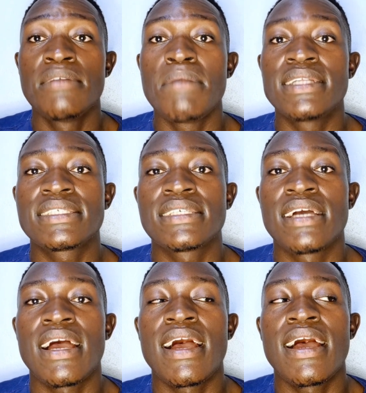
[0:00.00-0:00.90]
But
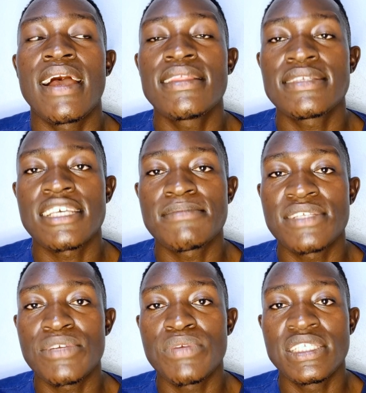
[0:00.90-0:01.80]
other
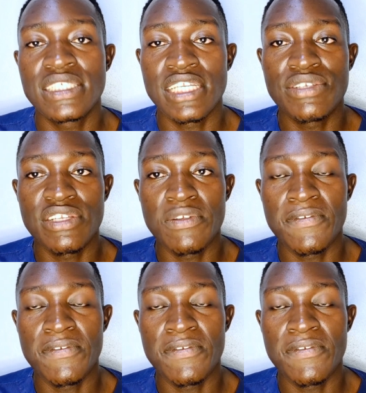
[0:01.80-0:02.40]
subsequent children,